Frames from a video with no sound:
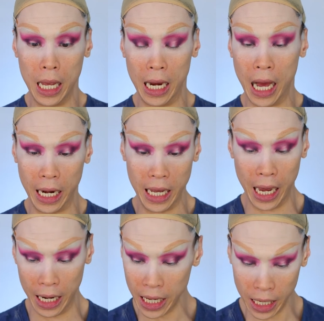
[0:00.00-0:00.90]
in Honey
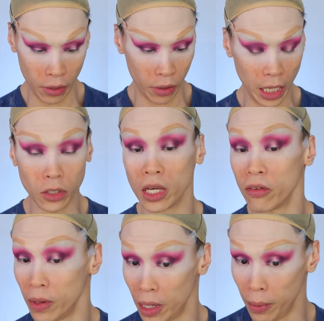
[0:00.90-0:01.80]
Honey, okay, to
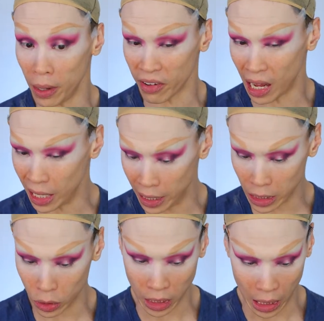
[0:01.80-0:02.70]
give it a bit of color.
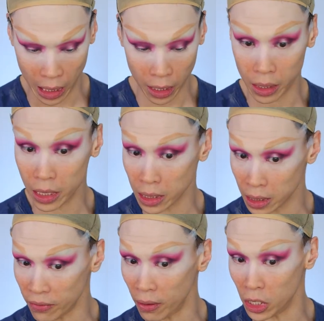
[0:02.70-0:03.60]

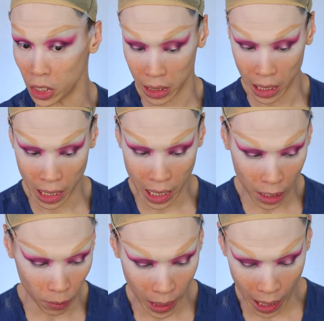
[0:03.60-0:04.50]
This foundation is a
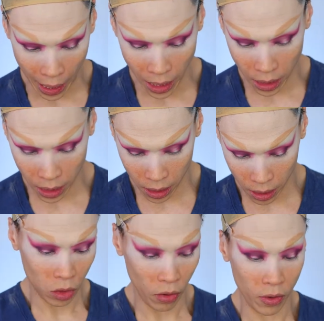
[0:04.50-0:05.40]
little bit light,
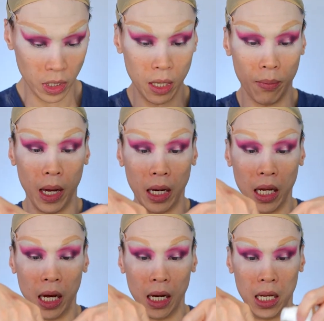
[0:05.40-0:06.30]
so I've got some
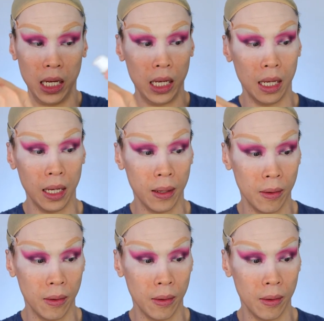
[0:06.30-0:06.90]
Honey Honey,